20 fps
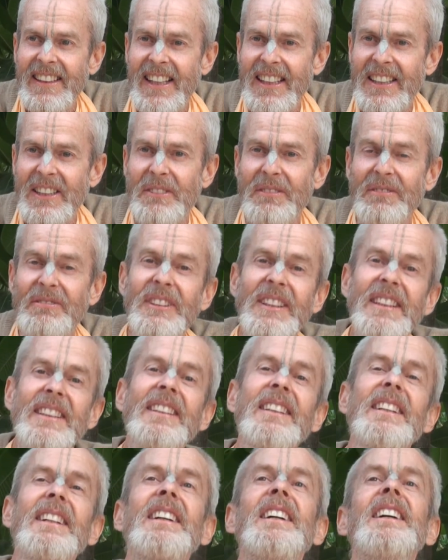on her feet.
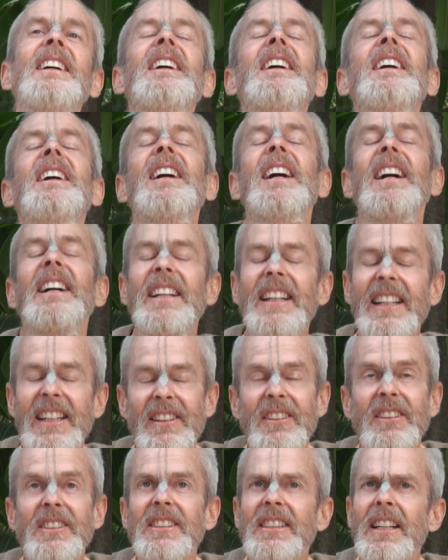And then he
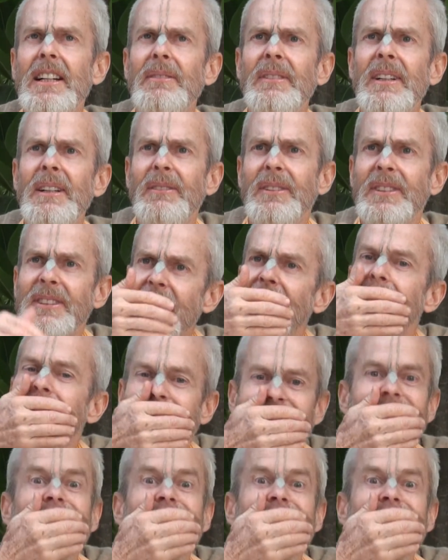looks up and everyone's going,